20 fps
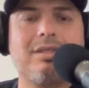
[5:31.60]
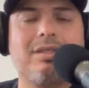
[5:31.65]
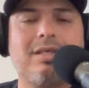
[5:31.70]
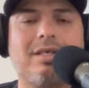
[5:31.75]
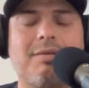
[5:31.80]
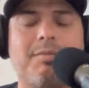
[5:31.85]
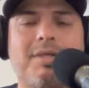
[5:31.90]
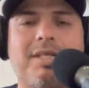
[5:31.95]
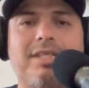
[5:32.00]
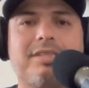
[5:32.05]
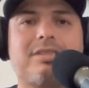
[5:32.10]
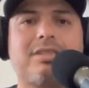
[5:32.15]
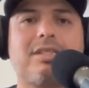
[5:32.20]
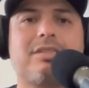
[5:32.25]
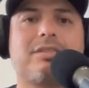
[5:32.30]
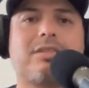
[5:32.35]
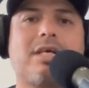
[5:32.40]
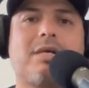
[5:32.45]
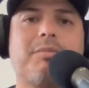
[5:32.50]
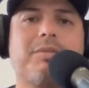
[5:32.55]
I mean,
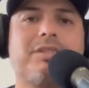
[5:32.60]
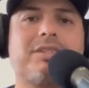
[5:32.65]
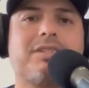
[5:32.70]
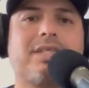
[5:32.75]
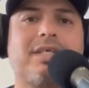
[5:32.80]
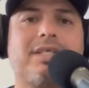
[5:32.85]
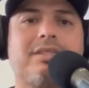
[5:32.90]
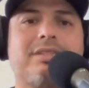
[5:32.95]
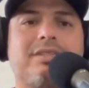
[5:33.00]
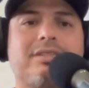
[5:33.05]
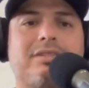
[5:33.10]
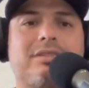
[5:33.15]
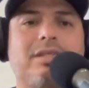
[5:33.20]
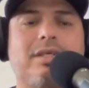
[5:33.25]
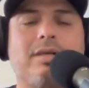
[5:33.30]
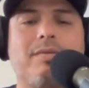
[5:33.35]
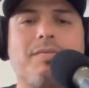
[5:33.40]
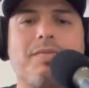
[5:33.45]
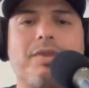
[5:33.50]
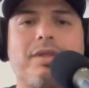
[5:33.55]
it's common sense.
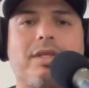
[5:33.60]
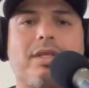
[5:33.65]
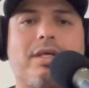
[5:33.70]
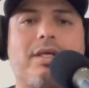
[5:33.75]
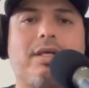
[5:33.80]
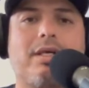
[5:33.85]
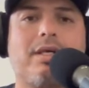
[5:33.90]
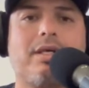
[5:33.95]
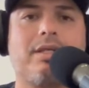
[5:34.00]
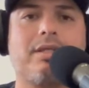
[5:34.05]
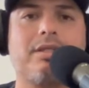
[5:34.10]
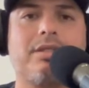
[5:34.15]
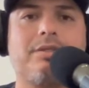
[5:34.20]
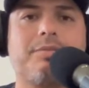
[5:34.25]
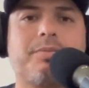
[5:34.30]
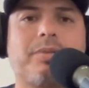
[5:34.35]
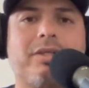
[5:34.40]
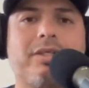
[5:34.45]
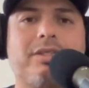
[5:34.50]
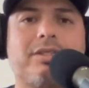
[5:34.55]
These
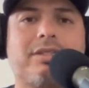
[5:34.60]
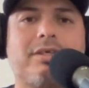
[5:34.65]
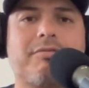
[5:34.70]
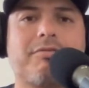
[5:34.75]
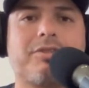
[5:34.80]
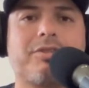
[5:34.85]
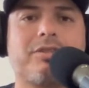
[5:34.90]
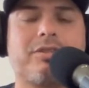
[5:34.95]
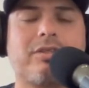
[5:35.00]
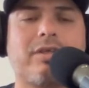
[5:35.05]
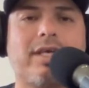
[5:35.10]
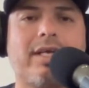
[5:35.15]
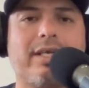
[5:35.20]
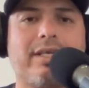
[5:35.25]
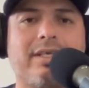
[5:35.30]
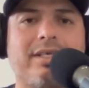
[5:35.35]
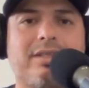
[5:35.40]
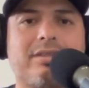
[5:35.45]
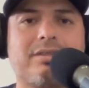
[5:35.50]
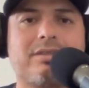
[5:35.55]
police officers are
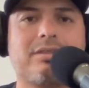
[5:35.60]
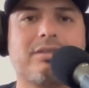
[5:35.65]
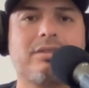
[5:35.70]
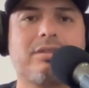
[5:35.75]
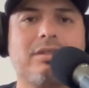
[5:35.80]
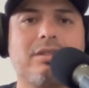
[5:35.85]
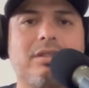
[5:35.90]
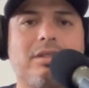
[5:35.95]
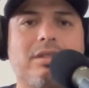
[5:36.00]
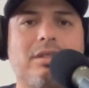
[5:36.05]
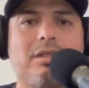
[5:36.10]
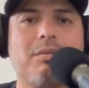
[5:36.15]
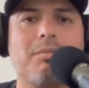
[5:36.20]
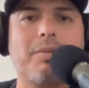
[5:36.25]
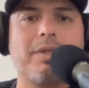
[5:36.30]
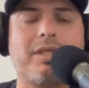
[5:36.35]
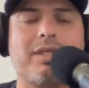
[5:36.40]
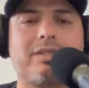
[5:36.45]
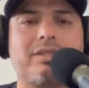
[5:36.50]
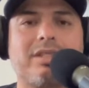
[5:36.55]
idiots
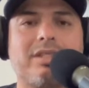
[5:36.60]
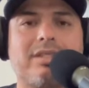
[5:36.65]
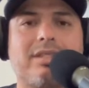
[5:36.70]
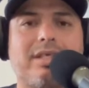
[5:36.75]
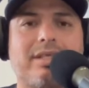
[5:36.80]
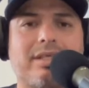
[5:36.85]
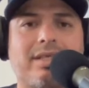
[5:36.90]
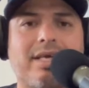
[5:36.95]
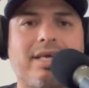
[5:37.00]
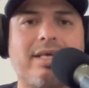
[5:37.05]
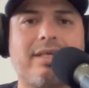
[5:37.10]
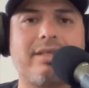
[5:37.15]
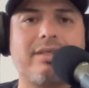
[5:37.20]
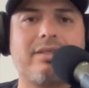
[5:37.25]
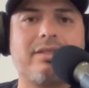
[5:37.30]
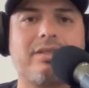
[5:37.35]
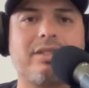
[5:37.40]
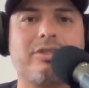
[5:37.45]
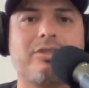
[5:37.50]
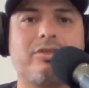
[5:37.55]
because they did that.
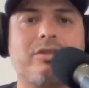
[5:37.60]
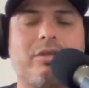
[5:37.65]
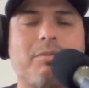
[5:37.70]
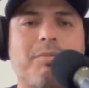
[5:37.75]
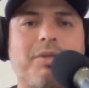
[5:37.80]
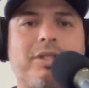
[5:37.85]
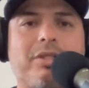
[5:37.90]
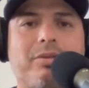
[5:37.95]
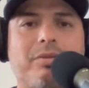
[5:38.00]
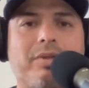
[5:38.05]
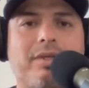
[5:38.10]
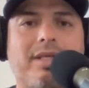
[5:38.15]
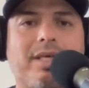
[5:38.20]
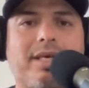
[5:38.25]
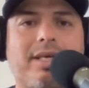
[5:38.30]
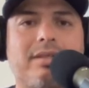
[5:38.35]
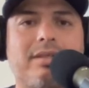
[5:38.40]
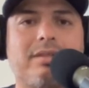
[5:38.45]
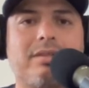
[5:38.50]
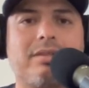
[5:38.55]
They shouldn't be doing
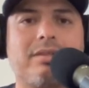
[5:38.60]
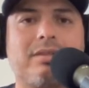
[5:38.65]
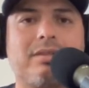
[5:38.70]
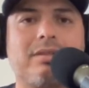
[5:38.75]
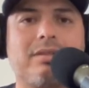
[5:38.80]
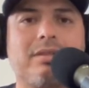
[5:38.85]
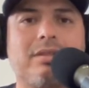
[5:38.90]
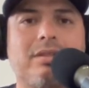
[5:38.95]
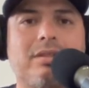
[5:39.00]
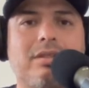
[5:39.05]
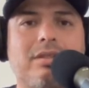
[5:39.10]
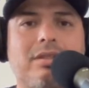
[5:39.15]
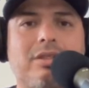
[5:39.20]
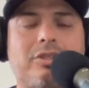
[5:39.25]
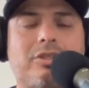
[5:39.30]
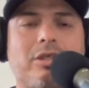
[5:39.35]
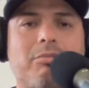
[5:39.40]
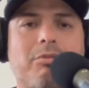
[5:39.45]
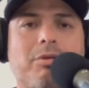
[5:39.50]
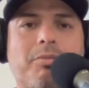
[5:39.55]
that. They
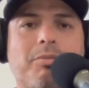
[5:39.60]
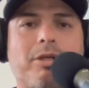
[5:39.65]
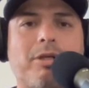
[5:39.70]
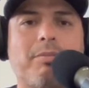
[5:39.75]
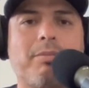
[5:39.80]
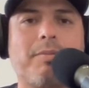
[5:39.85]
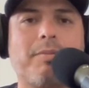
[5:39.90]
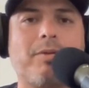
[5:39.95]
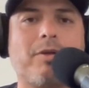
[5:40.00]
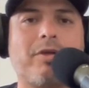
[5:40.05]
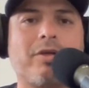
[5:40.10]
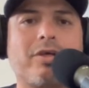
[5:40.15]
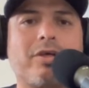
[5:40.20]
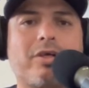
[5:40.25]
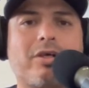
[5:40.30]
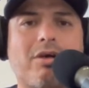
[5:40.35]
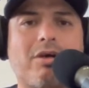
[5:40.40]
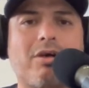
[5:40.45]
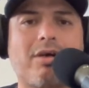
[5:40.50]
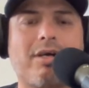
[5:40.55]
shouldn't be putting people in their
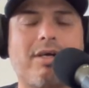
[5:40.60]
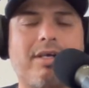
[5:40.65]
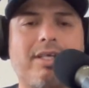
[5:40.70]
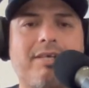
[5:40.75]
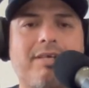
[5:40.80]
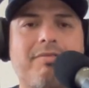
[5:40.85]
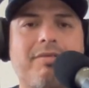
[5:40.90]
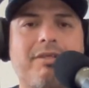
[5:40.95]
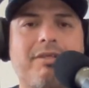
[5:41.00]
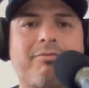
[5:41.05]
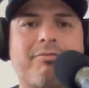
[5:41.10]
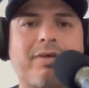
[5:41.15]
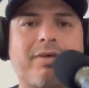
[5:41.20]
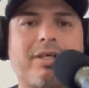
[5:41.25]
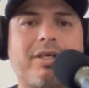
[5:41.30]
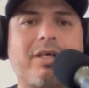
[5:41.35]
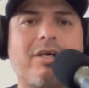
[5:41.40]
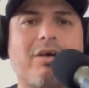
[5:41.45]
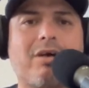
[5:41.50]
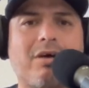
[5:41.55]
car and leaving their
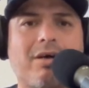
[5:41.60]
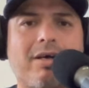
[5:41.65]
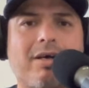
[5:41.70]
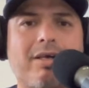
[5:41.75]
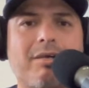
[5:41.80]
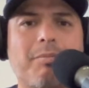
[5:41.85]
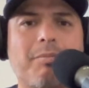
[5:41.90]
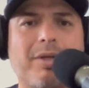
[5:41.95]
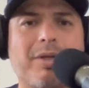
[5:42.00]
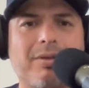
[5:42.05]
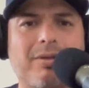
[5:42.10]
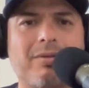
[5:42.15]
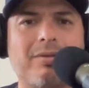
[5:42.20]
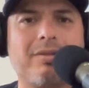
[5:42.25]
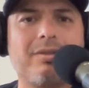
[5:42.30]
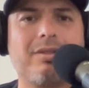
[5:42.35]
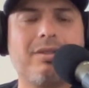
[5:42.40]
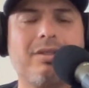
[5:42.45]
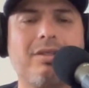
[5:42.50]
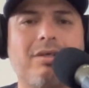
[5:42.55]
fucking car in the
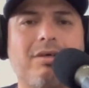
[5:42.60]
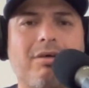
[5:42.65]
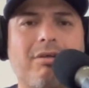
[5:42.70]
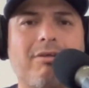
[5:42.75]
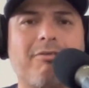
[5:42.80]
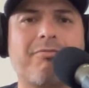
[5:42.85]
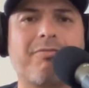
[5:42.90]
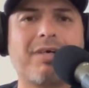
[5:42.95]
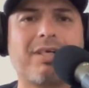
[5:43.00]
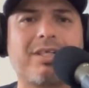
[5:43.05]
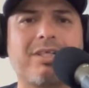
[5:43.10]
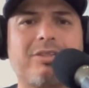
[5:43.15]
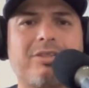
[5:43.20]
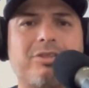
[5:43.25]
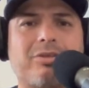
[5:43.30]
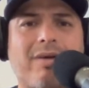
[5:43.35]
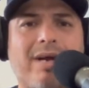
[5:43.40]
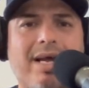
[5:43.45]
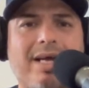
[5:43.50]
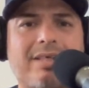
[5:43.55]
middle of the fucking
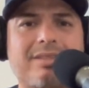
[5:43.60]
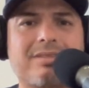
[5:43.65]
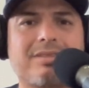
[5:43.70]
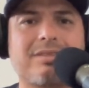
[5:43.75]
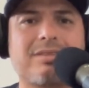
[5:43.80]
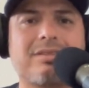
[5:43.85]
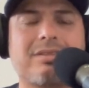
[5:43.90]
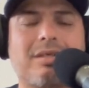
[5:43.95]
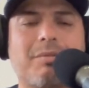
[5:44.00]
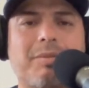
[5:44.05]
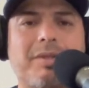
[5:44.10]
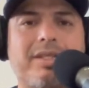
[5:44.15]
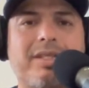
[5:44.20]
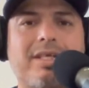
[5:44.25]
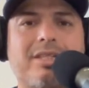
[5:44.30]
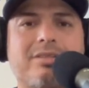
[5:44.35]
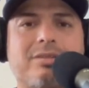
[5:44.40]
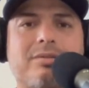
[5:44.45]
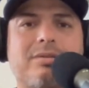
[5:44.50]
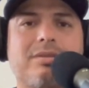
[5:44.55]
tracks. I mean,
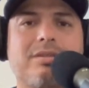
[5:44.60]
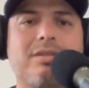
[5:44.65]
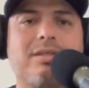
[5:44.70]
that's